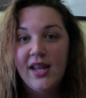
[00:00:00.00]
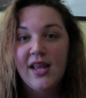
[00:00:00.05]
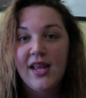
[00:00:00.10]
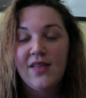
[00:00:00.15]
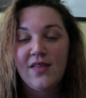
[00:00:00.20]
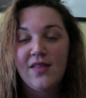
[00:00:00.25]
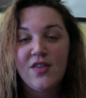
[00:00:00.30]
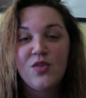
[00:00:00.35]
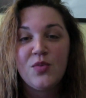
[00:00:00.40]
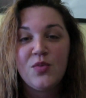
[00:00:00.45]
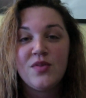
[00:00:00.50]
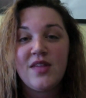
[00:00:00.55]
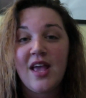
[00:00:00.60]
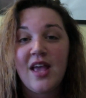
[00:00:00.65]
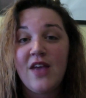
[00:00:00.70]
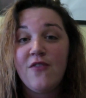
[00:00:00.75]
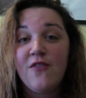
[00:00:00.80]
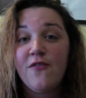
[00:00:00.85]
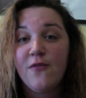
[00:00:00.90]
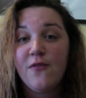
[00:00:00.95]
and this was
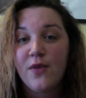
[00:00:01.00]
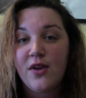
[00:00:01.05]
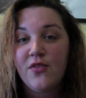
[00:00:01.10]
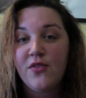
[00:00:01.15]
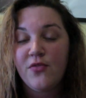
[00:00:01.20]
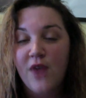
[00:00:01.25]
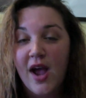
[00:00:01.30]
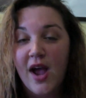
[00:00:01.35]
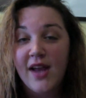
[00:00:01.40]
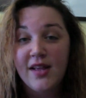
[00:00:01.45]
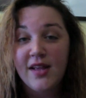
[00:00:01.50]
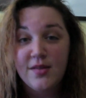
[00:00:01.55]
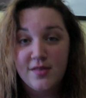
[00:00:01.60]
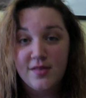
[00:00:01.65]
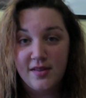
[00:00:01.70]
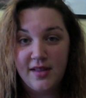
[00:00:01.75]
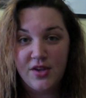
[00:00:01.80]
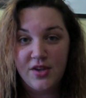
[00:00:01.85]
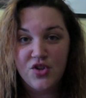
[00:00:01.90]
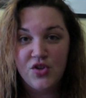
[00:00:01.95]
a free Friday
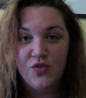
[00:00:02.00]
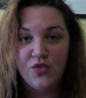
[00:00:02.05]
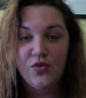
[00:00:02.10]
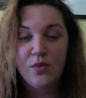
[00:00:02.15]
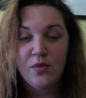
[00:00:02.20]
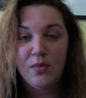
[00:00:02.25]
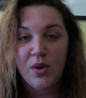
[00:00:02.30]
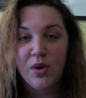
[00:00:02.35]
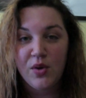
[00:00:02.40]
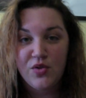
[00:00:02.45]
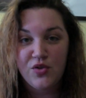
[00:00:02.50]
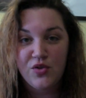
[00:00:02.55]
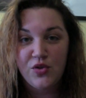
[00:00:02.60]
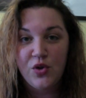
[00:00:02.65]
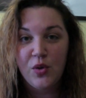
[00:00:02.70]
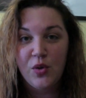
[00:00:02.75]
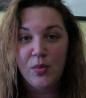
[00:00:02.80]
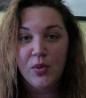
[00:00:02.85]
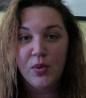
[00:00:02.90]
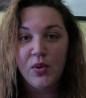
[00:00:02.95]
selection from Barnes
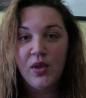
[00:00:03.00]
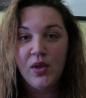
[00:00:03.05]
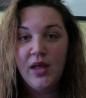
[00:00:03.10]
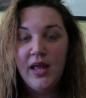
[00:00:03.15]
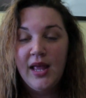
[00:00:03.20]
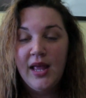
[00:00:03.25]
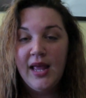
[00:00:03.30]
& Noble,